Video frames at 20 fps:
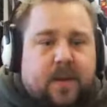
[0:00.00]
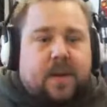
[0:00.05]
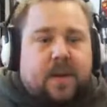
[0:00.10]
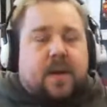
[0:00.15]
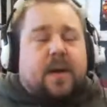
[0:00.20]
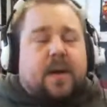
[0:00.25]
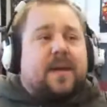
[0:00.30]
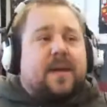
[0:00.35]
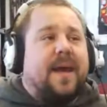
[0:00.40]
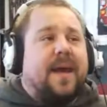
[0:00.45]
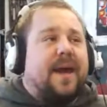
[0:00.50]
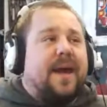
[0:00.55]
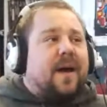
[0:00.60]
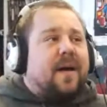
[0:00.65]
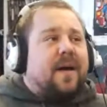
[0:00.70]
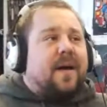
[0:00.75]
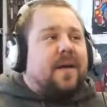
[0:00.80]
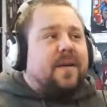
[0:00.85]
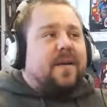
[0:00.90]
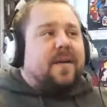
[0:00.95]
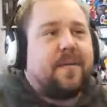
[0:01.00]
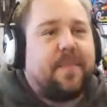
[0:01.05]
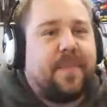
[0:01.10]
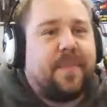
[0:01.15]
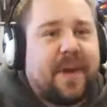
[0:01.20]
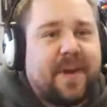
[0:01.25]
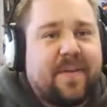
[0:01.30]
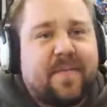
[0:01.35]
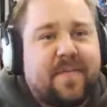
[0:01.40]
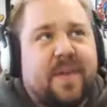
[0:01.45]
Yeah,
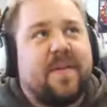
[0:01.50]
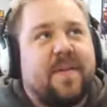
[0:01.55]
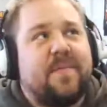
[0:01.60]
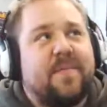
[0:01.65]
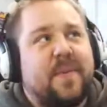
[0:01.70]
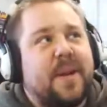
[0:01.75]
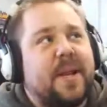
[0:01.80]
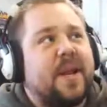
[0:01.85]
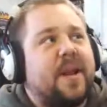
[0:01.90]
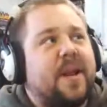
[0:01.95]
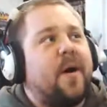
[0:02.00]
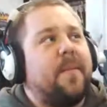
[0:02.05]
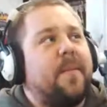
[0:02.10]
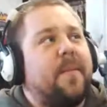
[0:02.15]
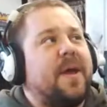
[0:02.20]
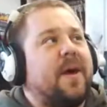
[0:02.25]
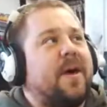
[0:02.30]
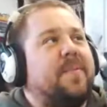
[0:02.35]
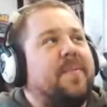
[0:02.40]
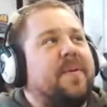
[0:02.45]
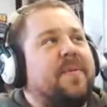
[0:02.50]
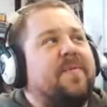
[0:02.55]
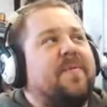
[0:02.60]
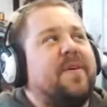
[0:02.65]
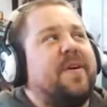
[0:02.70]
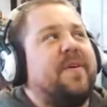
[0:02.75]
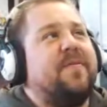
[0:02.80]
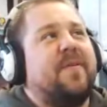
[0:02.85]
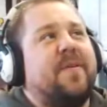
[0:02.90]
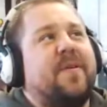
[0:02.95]
they've been an army I've been
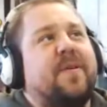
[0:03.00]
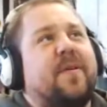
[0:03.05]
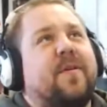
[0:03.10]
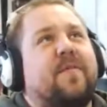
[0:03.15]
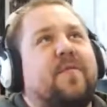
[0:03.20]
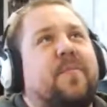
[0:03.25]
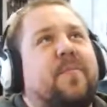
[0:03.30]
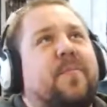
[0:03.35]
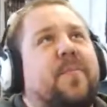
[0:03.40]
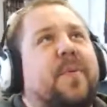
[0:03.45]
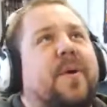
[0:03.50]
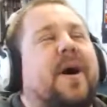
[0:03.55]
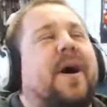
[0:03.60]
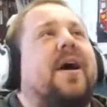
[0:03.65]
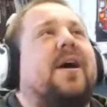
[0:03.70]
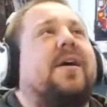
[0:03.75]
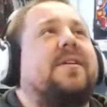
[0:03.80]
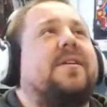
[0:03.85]
very fond of, but